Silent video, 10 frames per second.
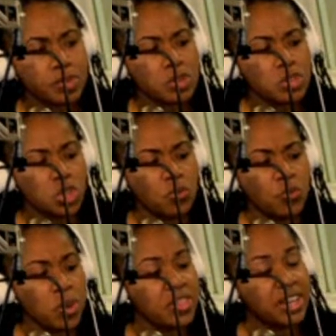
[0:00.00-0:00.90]
So
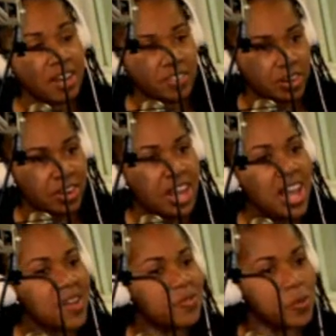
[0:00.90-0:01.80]
for the governor
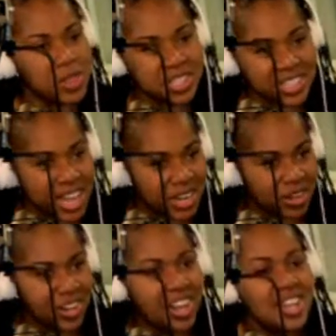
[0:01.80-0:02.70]
and for the
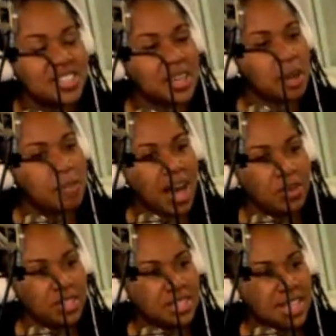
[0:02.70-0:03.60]
senator to come
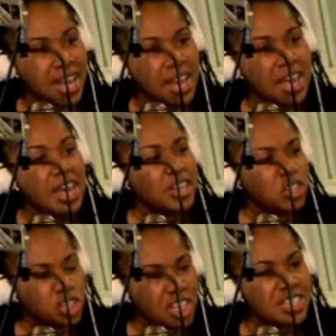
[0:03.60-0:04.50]
out and say,
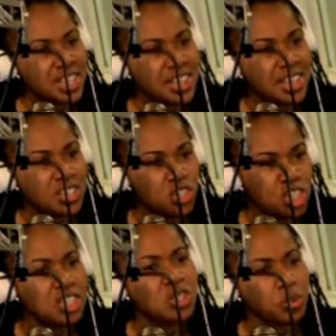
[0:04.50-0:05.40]
she did this,
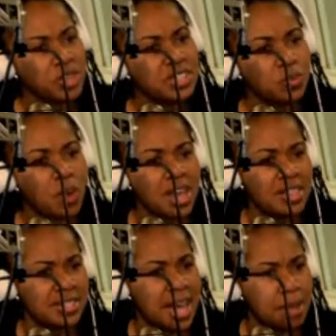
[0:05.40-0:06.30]
she's the reason why
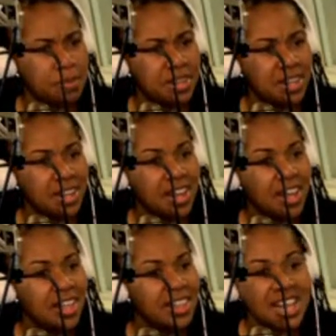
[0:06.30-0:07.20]
this happened,
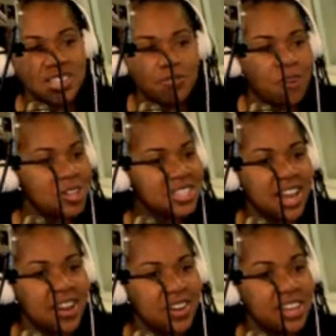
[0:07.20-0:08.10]
that's a false
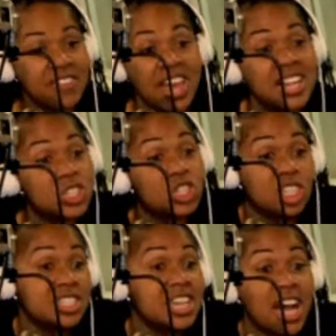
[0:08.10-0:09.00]
narrative, and it's
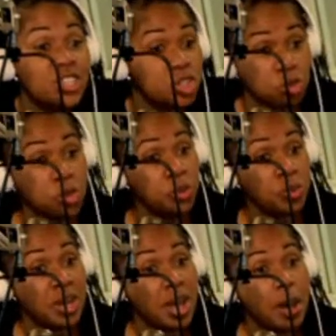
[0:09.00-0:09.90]
just not
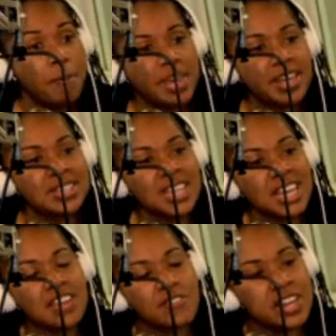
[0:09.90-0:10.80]
true. Because
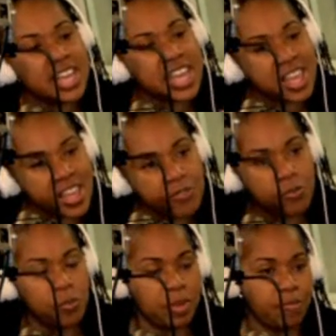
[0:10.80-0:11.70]
even if
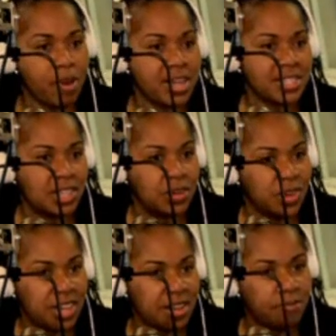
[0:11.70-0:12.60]
we
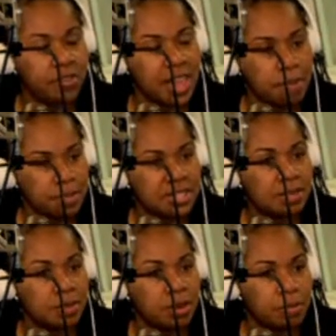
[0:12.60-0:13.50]
prosecuted him for that
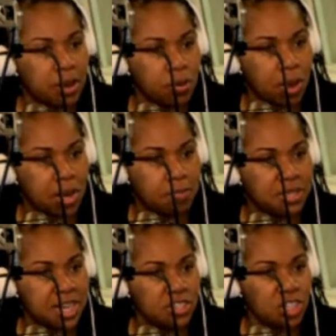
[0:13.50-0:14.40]
misdemeanor marijuana
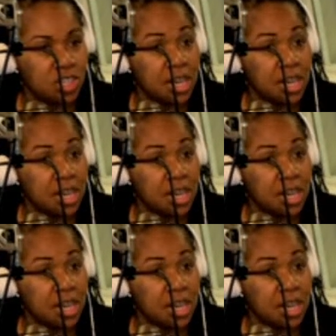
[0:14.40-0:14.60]
possession,